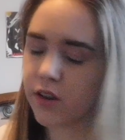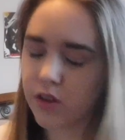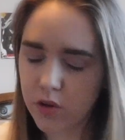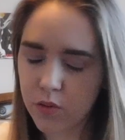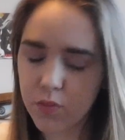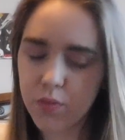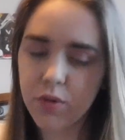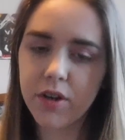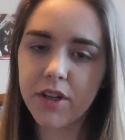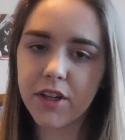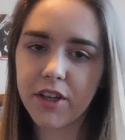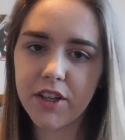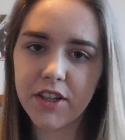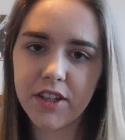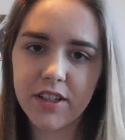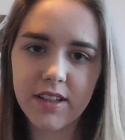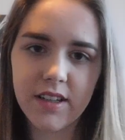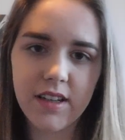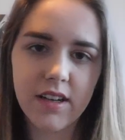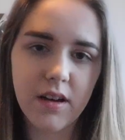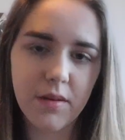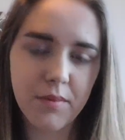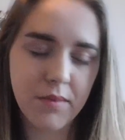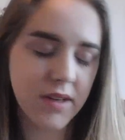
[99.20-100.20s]
They're pretty good,
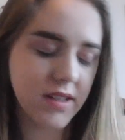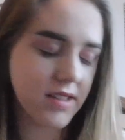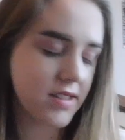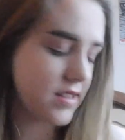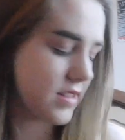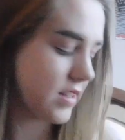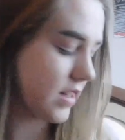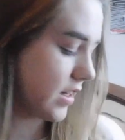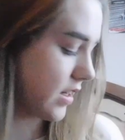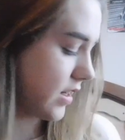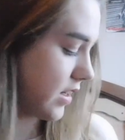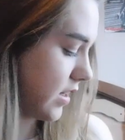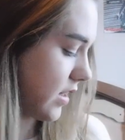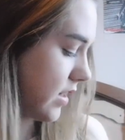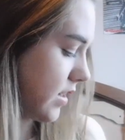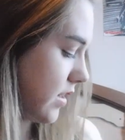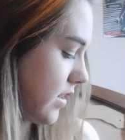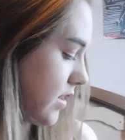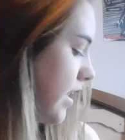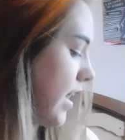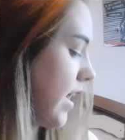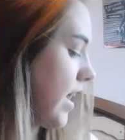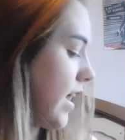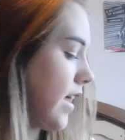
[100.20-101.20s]
I must say.
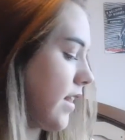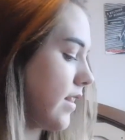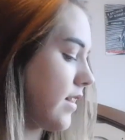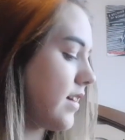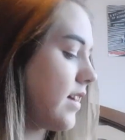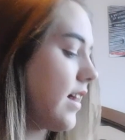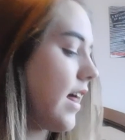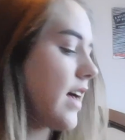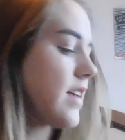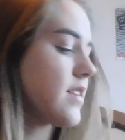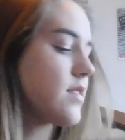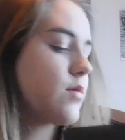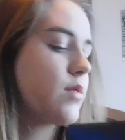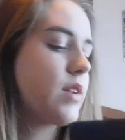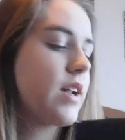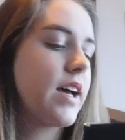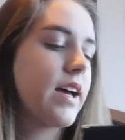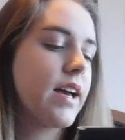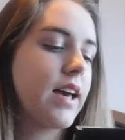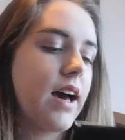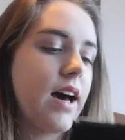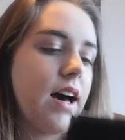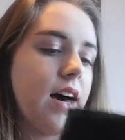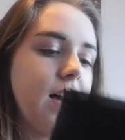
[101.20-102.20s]
And the last one
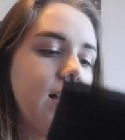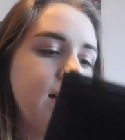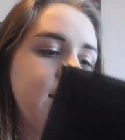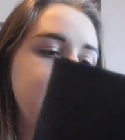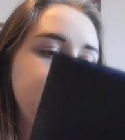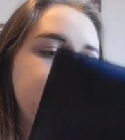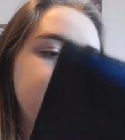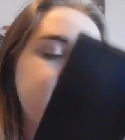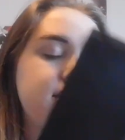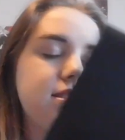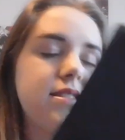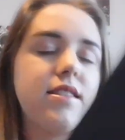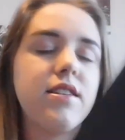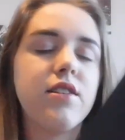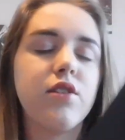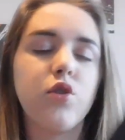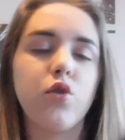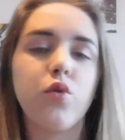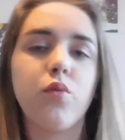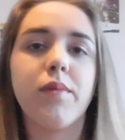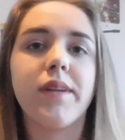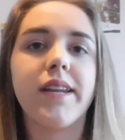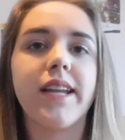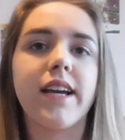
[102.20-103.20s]
I got is the
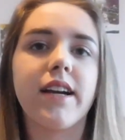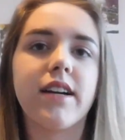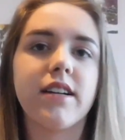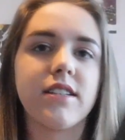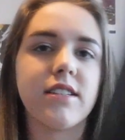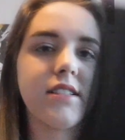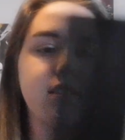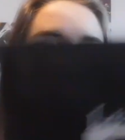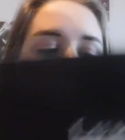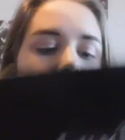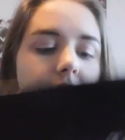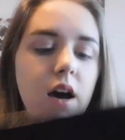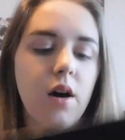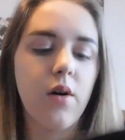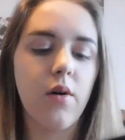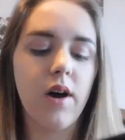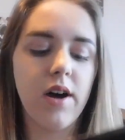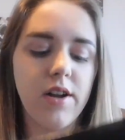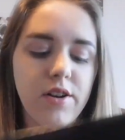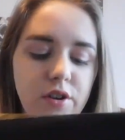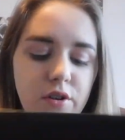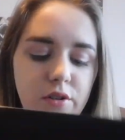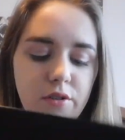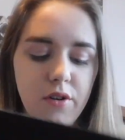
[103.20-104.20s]
Lumineers. Now,
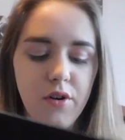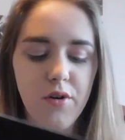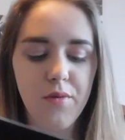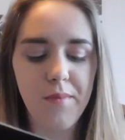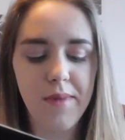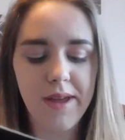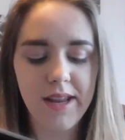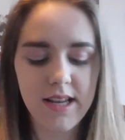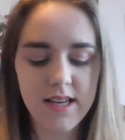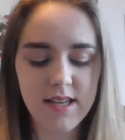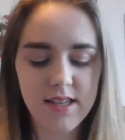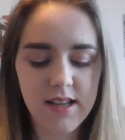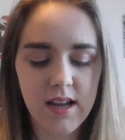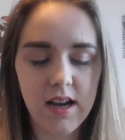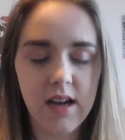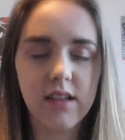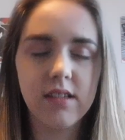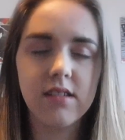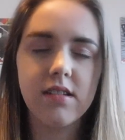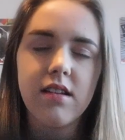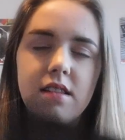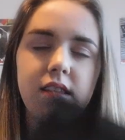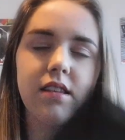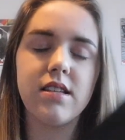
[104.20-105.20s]
I don't know many
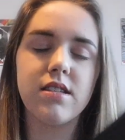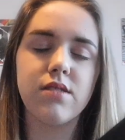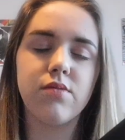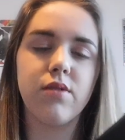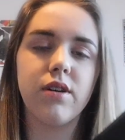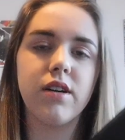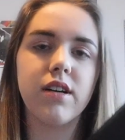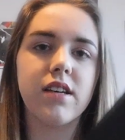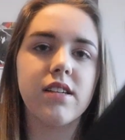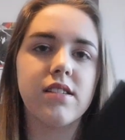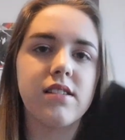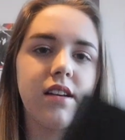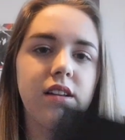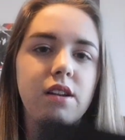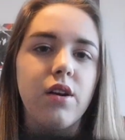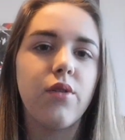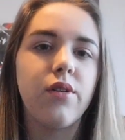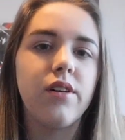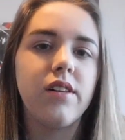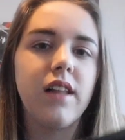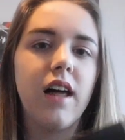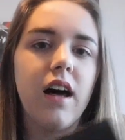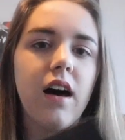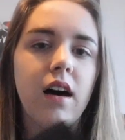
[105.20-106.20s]
songs on this one because I know
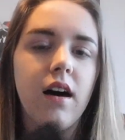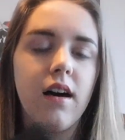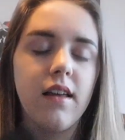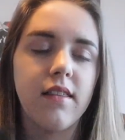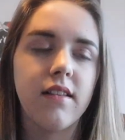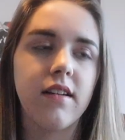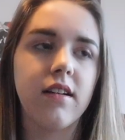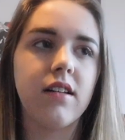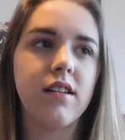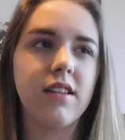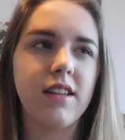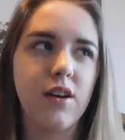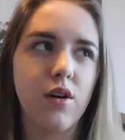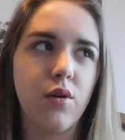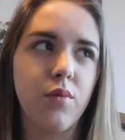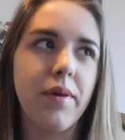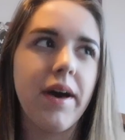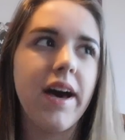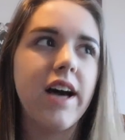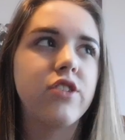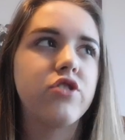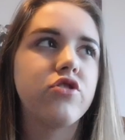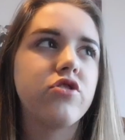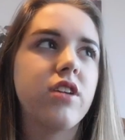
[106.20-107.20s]
a lot on the
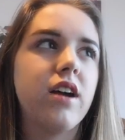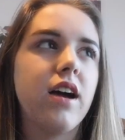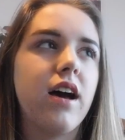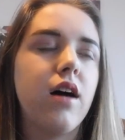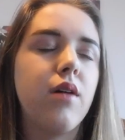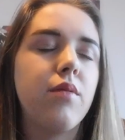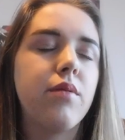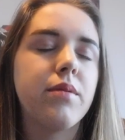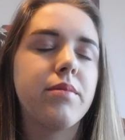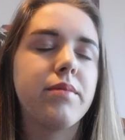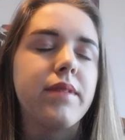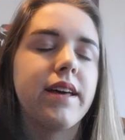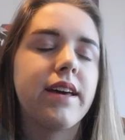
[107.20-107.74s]
Cleopatra album.